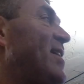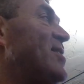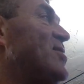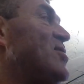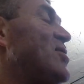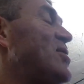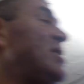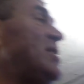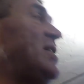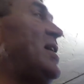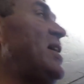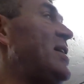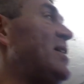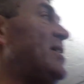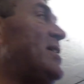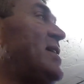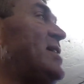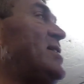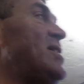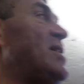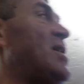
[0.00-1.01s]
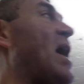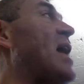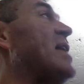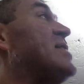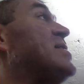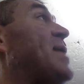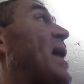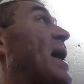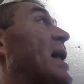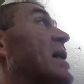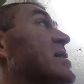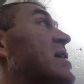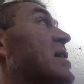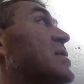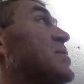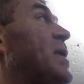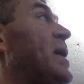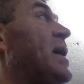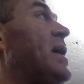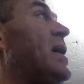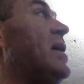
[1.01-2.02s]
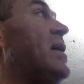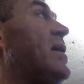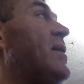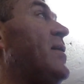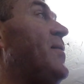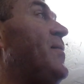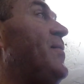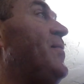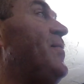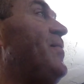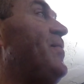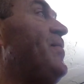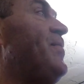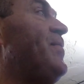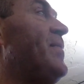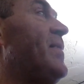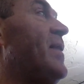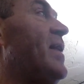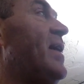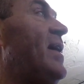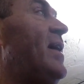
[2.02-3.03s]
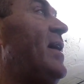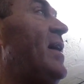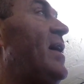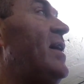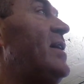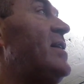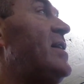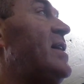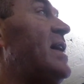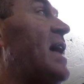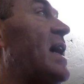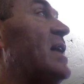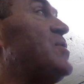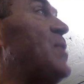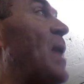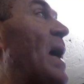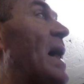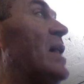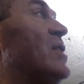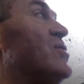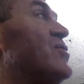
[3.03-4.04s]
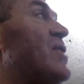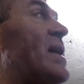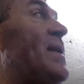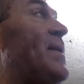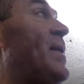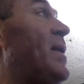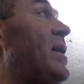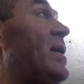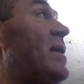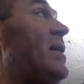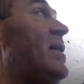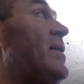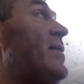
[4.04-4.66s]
So did you get to Al's last week? Did you get to Al's or anywhere?